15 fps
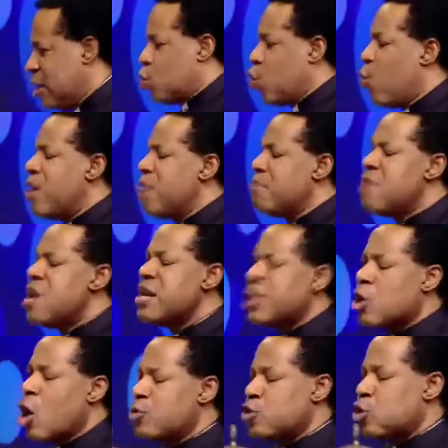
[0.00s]
So when
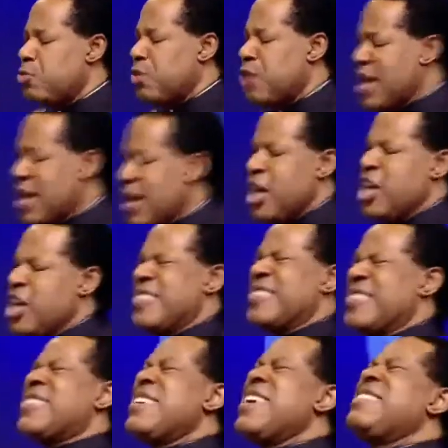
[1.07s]
money comes to me, it
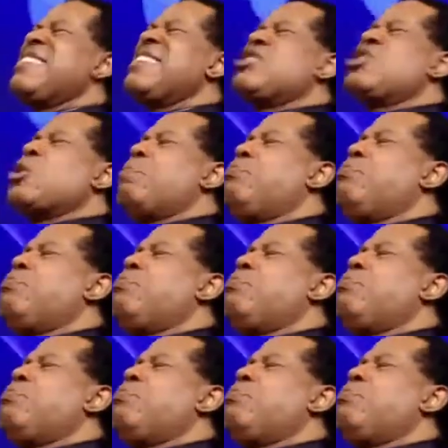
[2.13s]
ceases to